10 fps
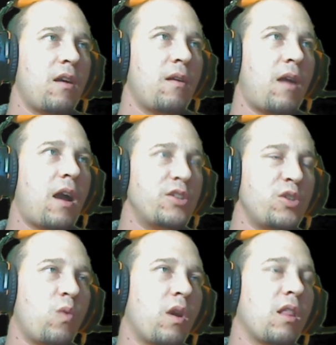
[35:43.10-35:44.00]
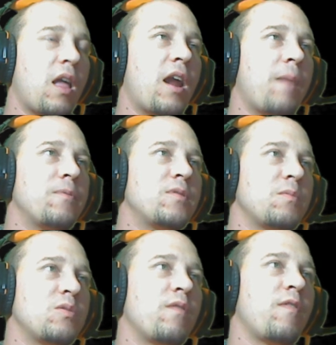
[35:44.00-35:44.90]
I do want to line up
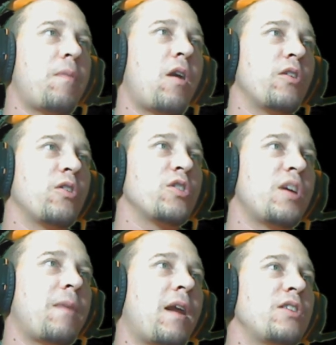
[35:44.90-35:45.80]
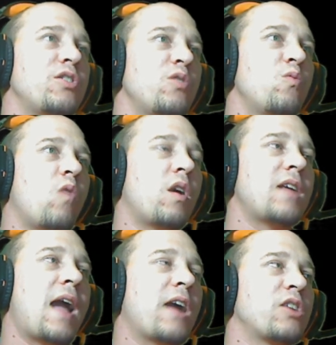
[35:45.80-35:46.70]
some sort of a partnership, and I do want
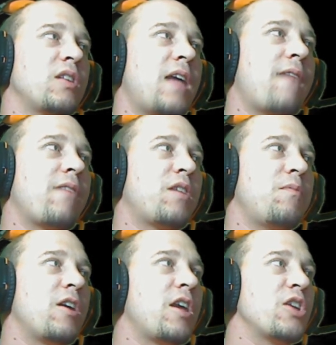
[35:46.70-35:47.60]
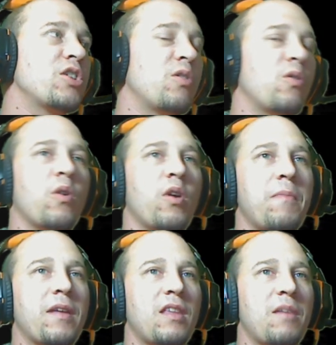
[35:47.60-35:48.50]
to actually have that communication in order to
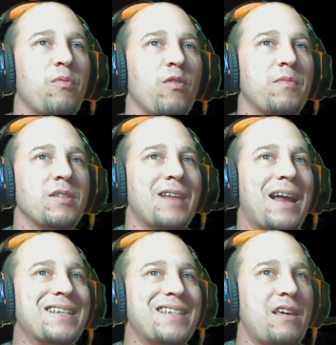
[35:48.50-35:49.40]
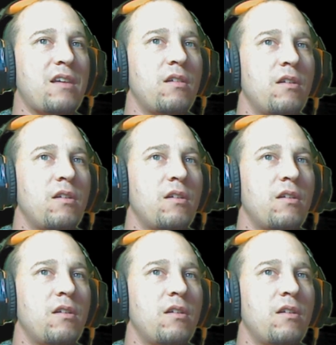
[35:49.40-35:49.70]
make the improvements that I see.